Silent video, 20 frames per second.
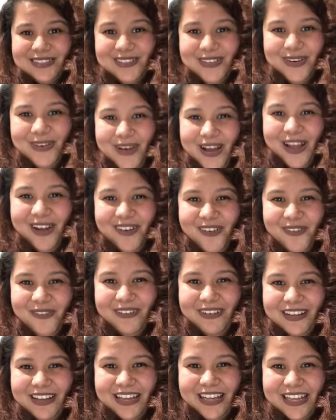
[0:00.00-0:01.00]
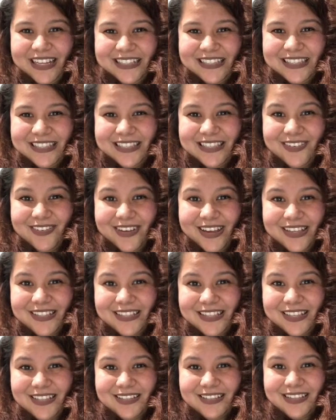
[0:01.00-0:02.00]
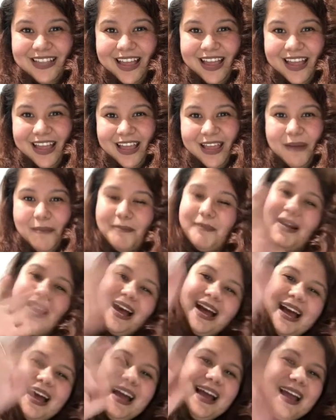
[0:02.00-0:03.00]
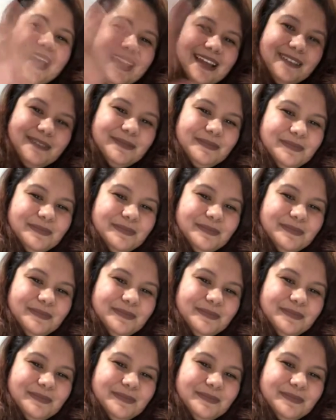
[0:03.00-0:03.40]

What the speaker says: So I hope to see you guys next time. Bye.